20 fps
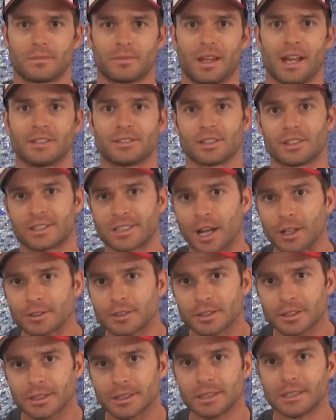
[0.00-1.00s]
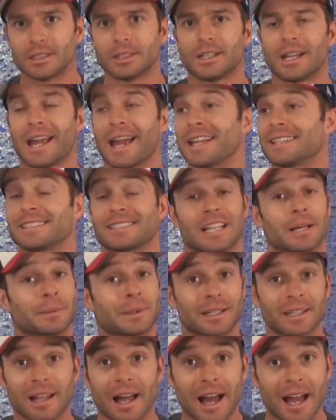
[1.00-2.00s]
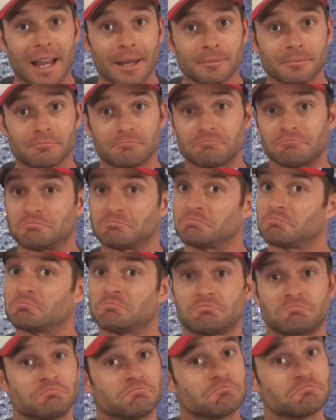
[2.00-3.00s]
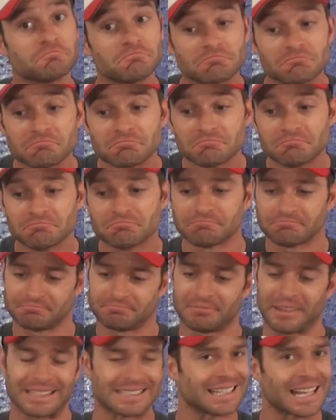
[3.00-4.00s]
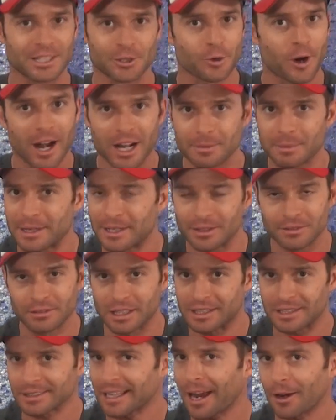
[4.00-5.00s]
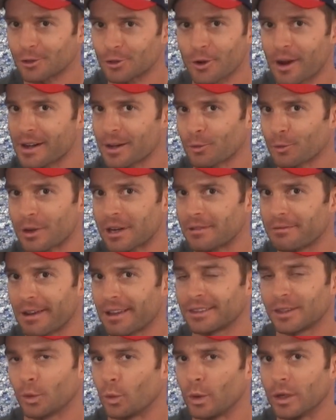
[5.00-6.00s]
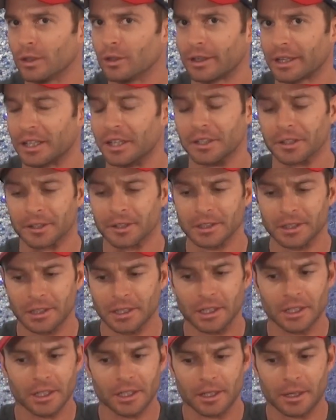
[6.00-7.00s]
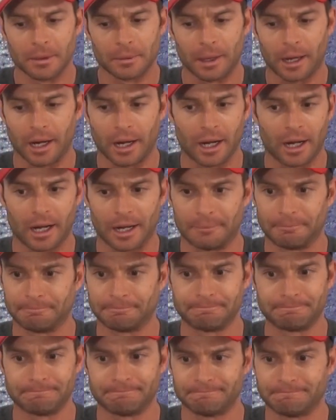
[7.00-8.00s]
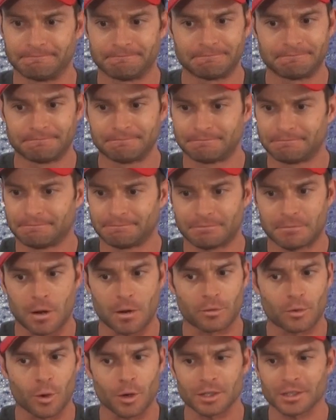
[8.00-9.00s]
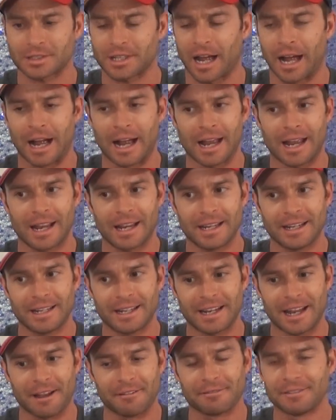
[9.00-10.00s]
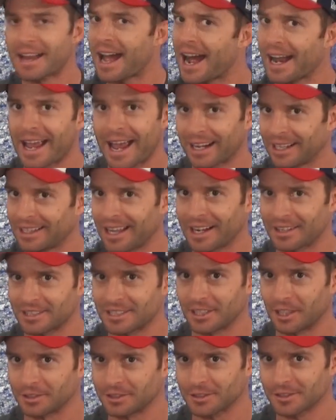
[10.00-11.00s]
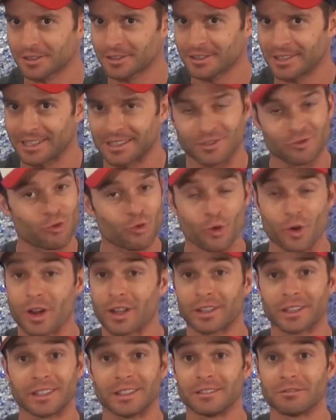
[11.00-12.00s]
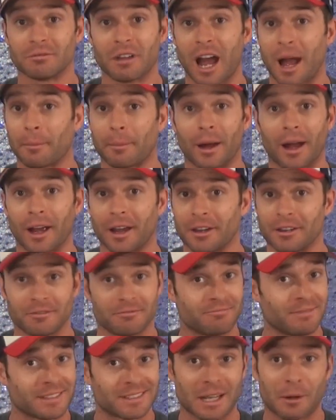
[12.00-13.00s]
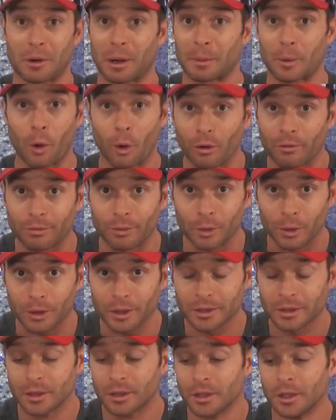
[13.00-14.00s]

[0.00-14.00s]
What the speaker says: it's a seltzer. It's lemon lime. It's not trying to reinvent the wheel here. Of course, I have not had a lot of seltzers. That's really not what I'm going for.